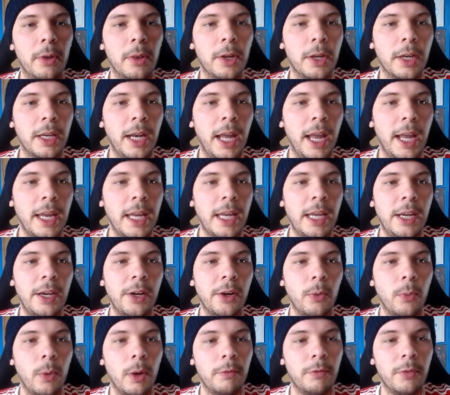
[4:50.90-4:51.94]
were looking at
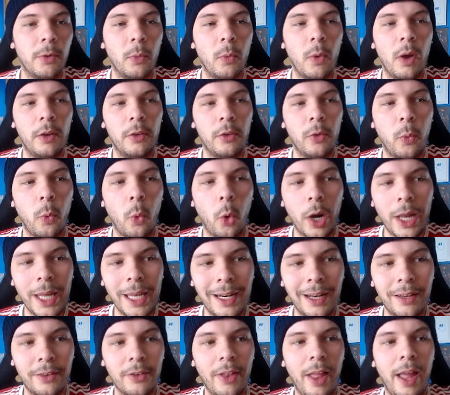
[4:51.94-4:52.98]
here went for
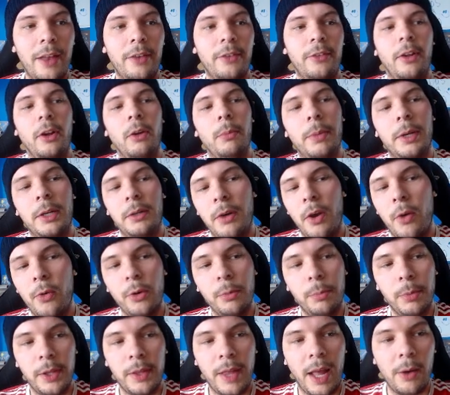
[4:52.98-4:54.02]
120 in its last sale, but
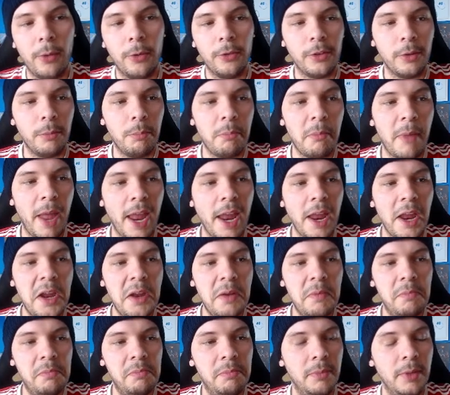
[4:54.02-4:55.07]
notably that was in
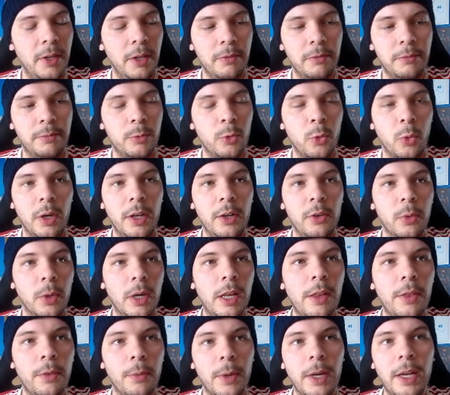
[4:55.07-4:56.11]
May of
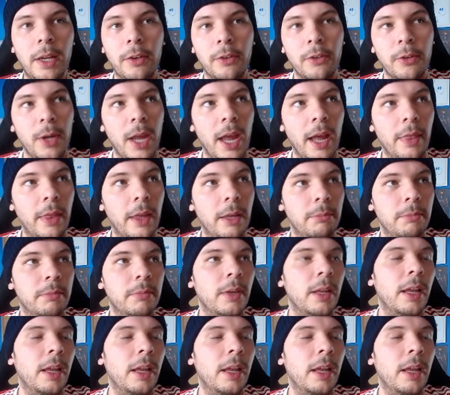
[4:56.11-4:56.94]
2023. So yeah, they